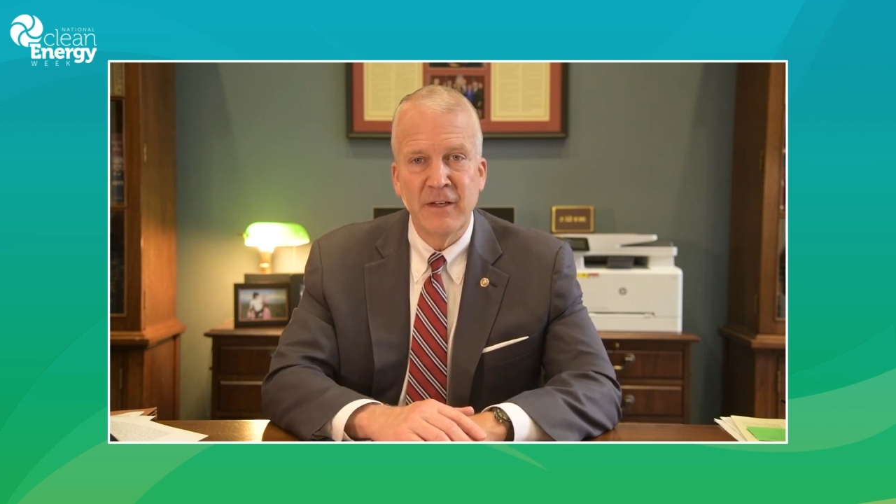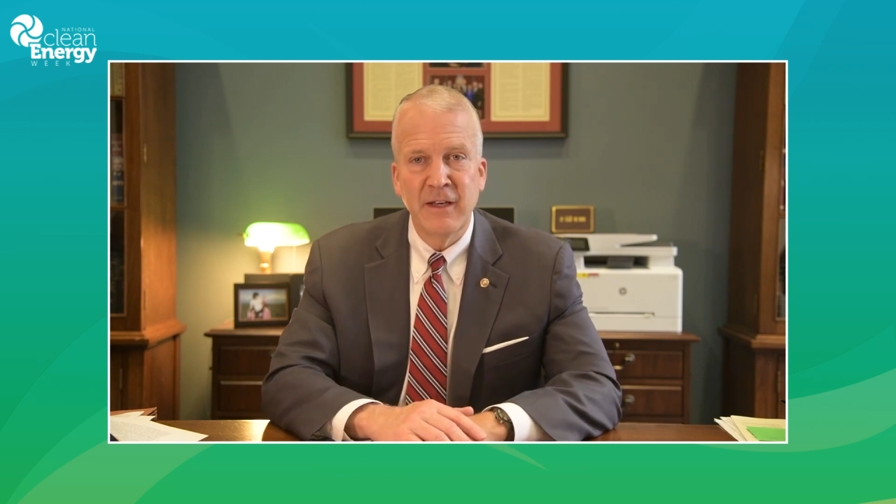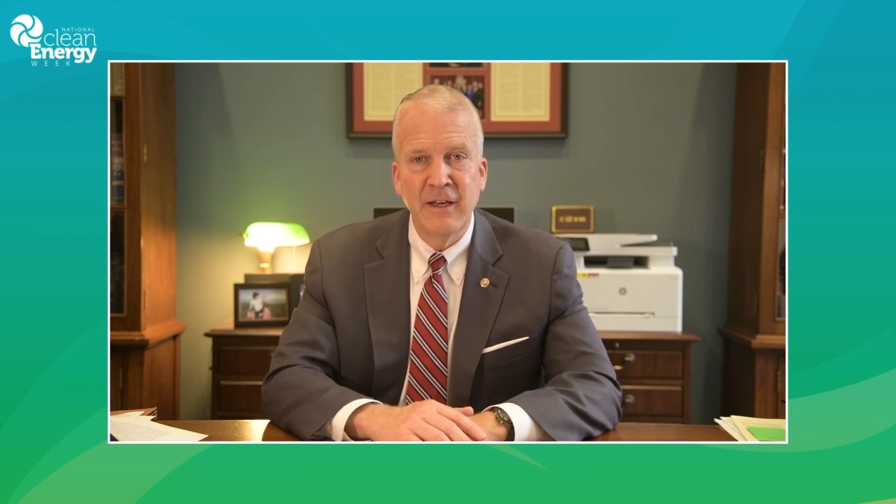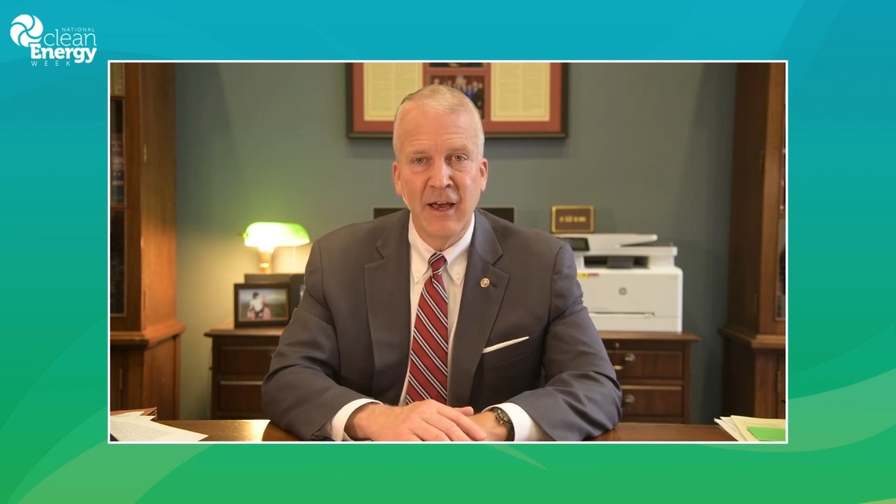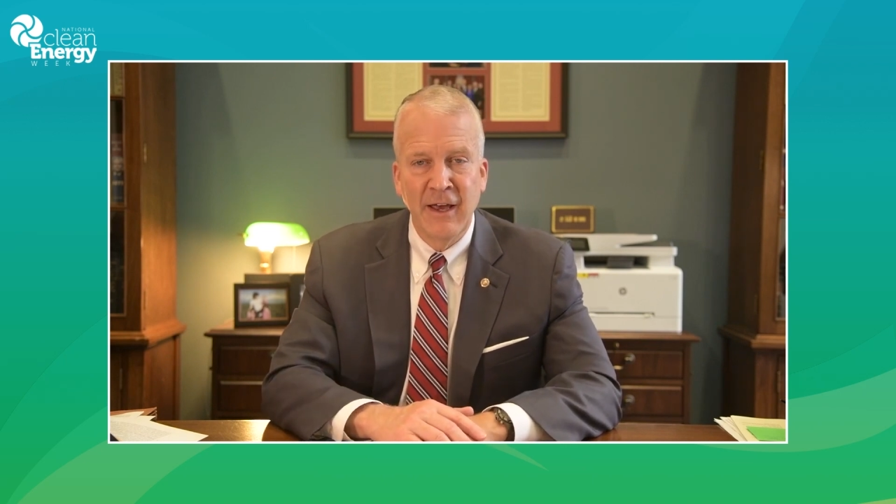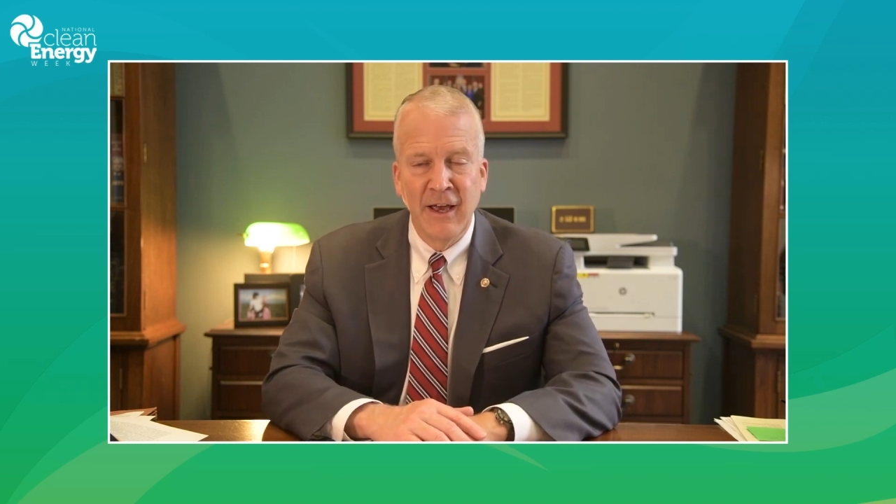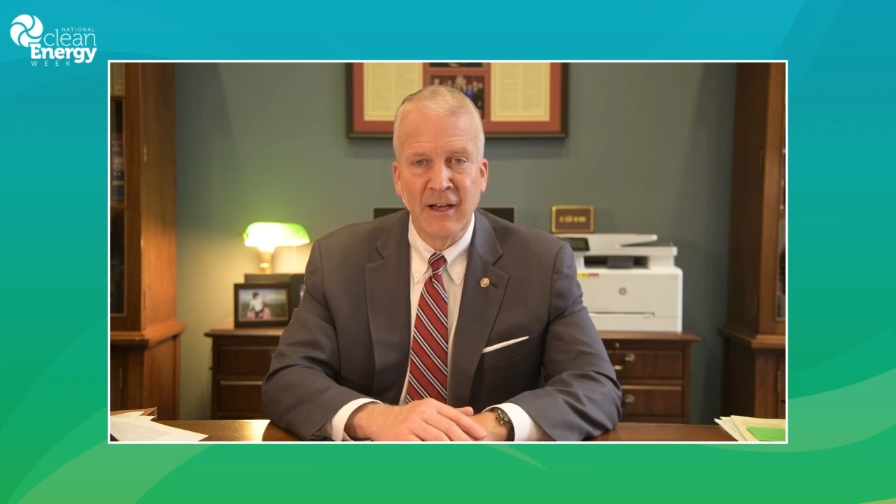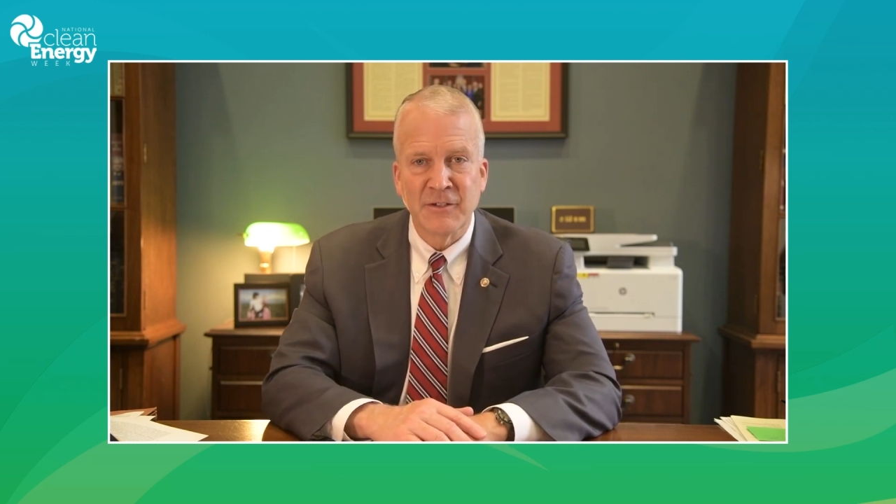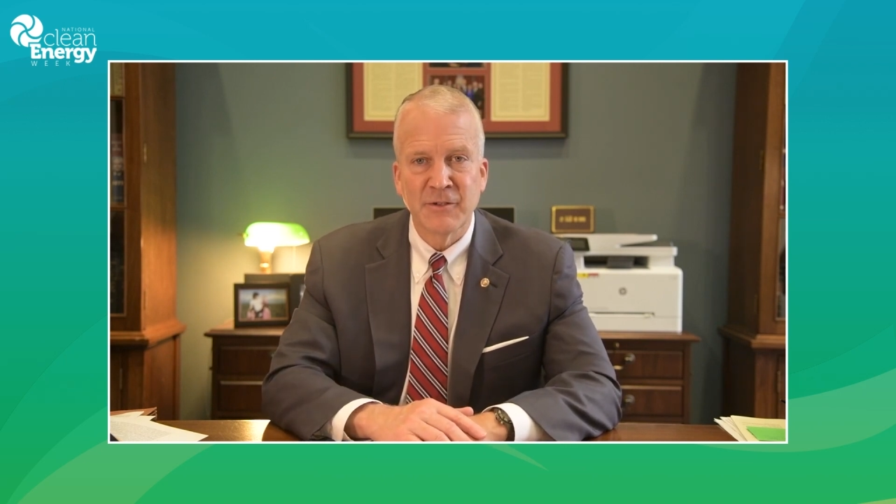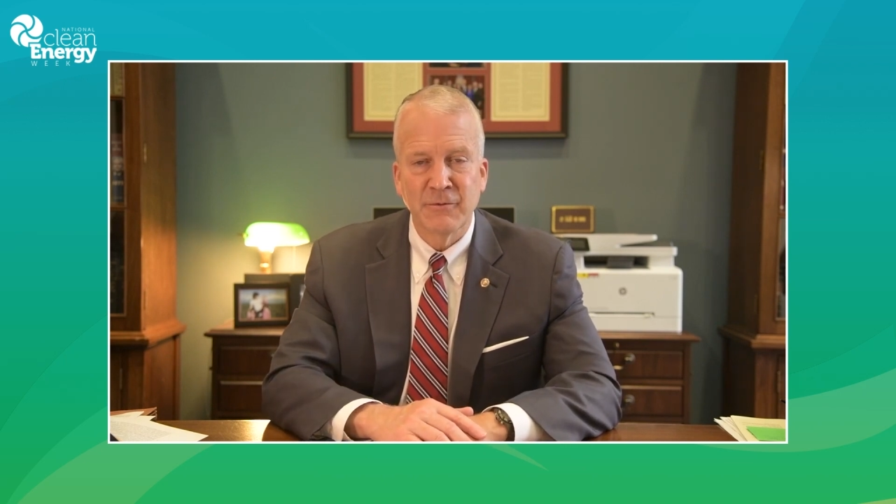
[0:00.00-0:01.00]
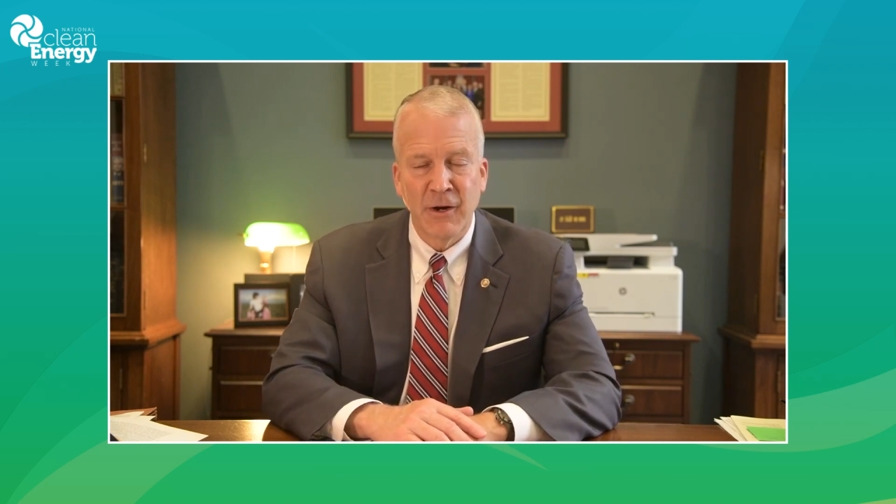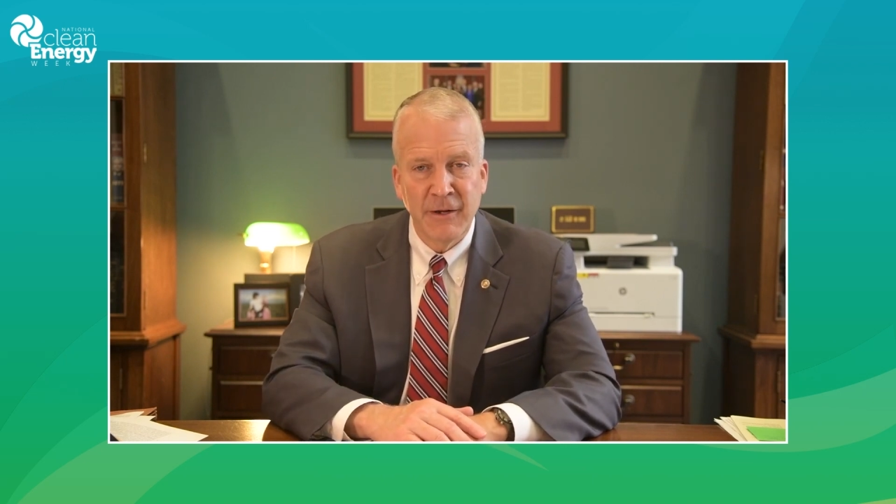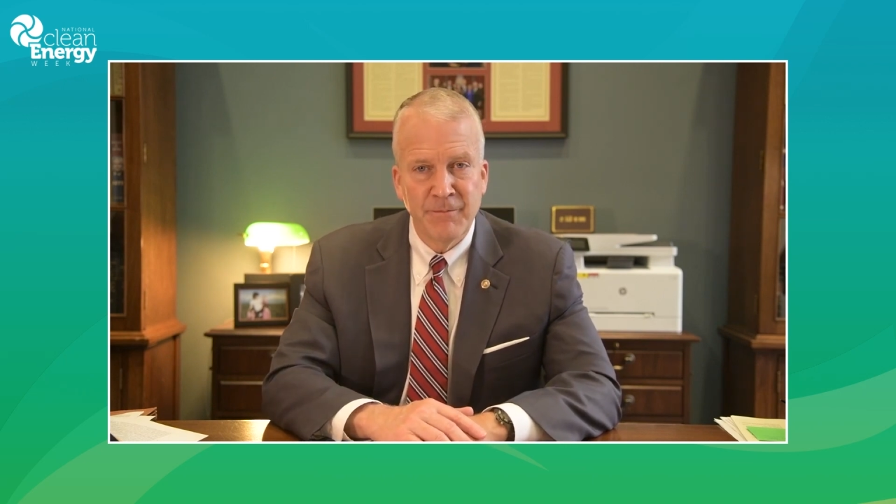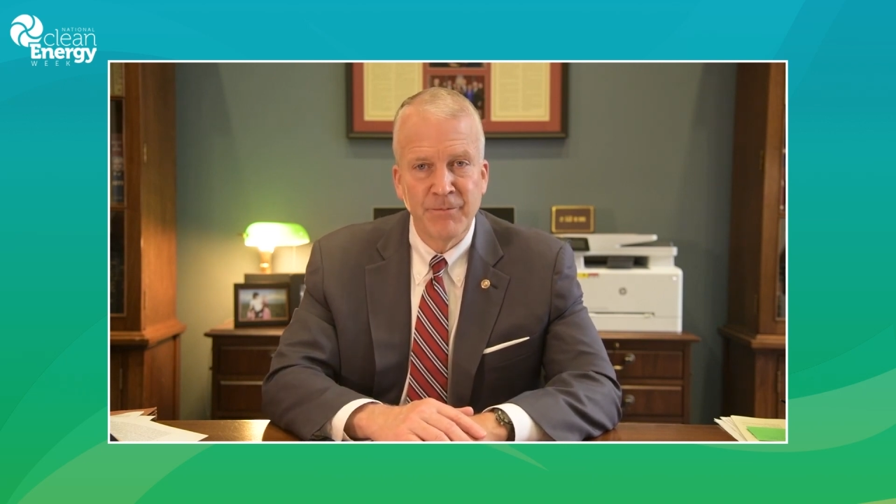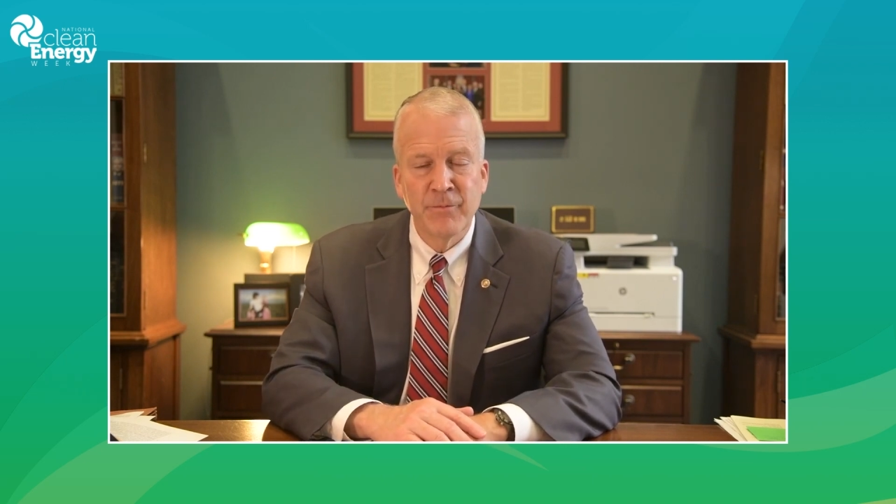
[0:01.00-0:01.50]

EIS, right?